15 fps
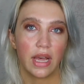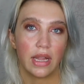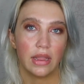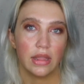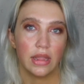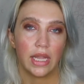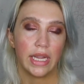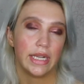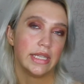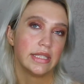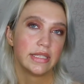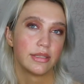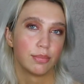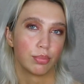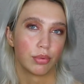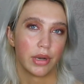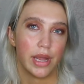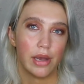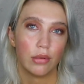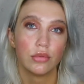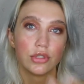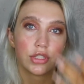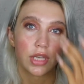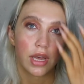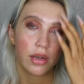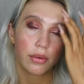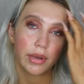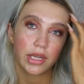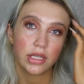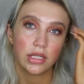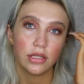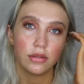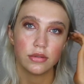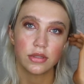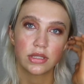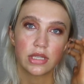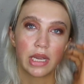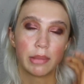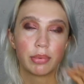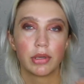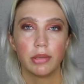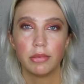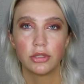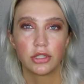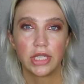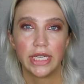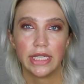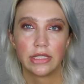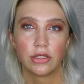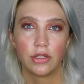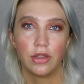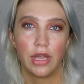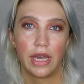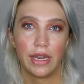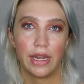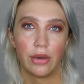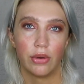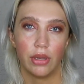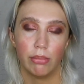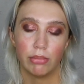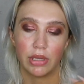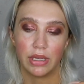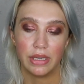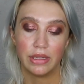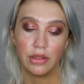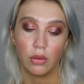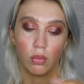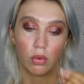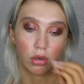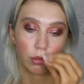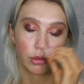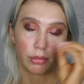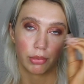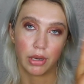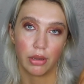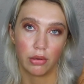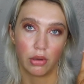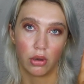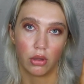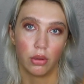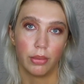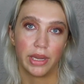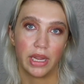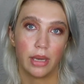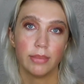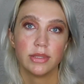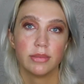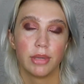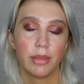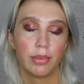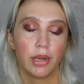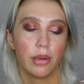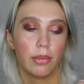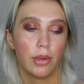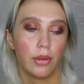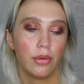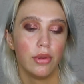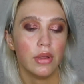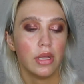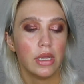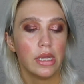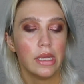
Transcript: That lightest brown shadow I used, I pretty much canceled that out and blended the warmer brown all the way up to my brow bone,